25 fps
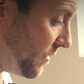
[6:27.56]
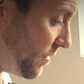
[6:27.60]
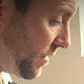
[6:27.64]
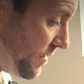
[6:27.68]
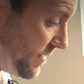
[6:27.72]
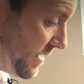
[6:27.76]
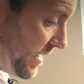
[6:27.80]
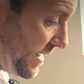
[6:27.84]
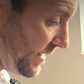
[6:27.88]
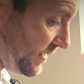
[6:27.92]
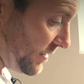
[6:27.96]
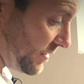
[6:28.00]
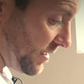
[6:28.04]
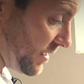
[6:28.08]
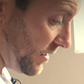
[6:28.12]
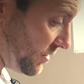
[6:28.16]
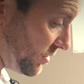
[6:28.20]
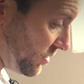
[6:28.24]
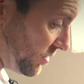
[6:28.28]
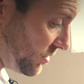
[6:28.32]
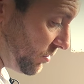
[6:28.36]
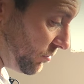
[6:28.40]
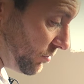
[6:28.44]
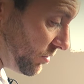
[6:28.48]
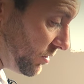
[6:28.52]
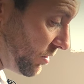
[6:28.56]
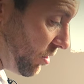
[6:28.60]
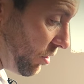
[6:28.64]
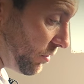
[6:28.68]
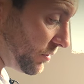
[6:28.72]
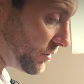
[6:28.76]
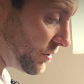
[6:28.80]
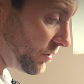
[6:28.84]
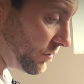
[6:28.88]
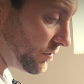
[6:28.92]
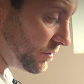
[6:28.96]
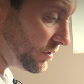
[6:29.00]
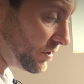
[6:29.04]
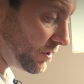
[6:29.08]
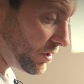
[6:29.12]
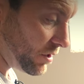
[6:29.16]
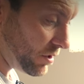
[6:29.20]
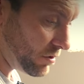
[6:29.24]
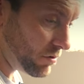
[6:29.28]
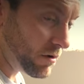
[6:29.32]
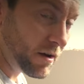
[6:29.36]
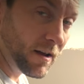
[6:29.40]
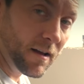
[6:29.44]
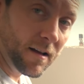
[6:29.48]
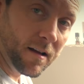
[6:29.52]
like this that it just sort of slots
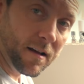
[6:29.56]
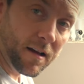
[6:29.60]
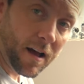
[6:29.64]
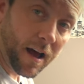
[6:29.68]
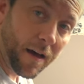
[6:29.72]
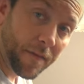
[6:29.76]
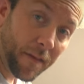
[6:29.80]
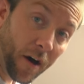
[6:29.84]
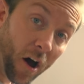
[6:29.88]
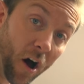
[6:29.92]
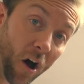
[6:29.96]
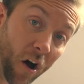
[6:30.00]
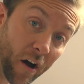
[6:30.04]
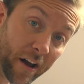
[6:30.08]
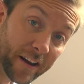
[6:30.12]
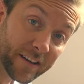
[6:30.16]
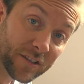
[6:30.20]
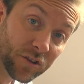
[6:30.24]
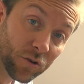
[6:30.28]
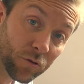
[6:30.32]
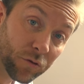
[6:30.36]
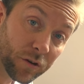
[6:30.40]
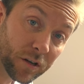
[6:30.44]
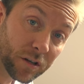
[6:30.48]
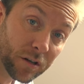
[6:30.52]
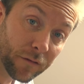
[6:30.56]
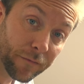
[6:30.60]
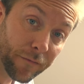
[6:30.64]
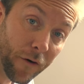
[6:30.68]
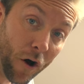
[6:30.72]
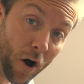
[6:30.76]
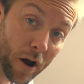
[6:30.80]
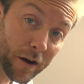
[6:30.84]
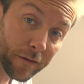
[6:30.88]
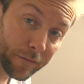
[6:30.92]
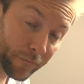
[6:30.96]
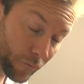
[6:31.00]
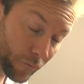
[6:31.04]
onto, and the height is already defined